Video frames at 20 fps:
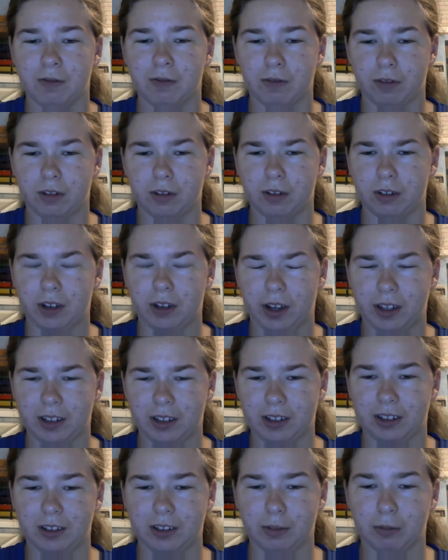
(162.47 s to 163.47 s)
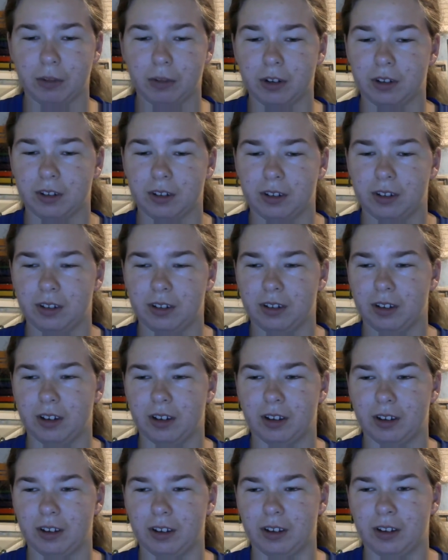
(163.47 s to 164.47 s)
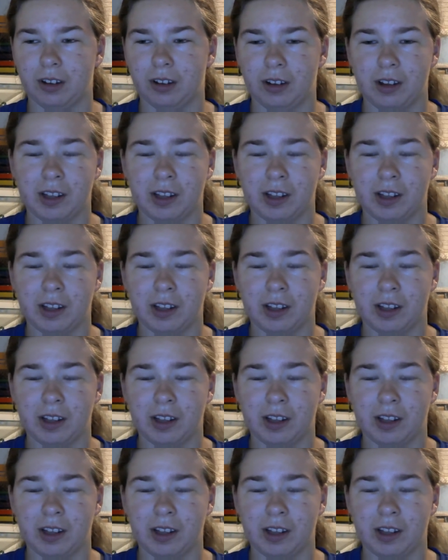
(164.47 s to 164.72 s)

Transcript: for his IT, depression dog,